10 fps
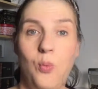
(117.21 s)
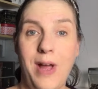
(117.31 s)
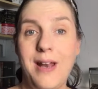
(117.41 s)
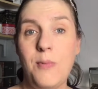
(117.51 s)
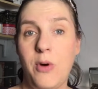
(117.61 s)

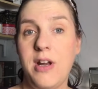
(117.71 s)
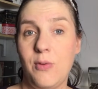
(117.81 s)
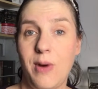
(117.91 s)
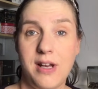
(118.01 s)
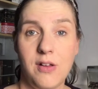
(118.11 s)
When I'm wearing
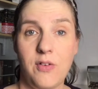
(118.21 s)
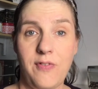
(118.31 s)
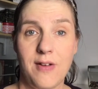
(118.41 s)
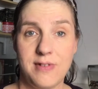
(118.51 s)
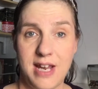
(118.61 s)
a regular
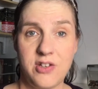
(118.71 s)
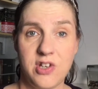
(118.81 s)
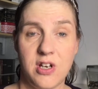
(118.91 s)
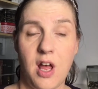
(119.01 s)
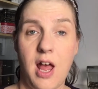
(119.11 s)

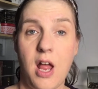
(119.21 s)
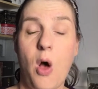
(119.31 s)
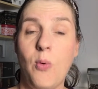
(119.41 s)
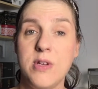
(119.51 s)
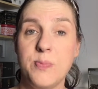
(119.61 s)
foundation, I
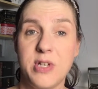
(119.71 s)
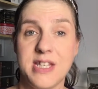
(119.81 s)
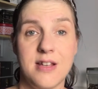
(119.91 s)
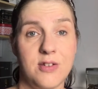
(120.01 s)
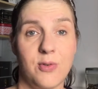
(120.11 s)
always put
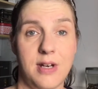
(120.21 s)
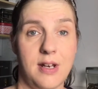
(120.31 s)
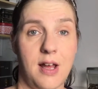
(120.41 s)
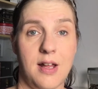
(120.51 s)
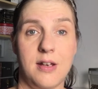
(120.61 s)

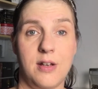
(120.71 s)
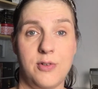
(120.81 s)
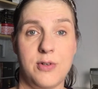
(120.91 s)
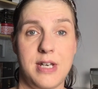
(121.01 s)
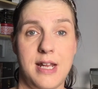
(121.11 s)
sunscreen on
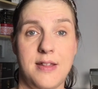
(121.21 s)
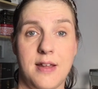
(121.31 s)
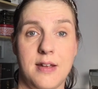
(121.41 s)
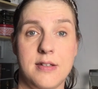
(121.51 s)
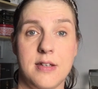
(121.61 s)
underneath
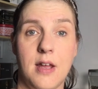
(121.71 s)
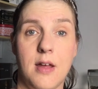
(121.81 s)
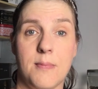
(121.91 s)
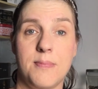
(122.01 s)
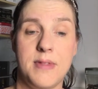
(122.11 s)
it.
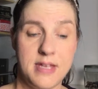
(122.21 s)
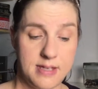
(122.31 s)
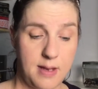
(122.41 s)
This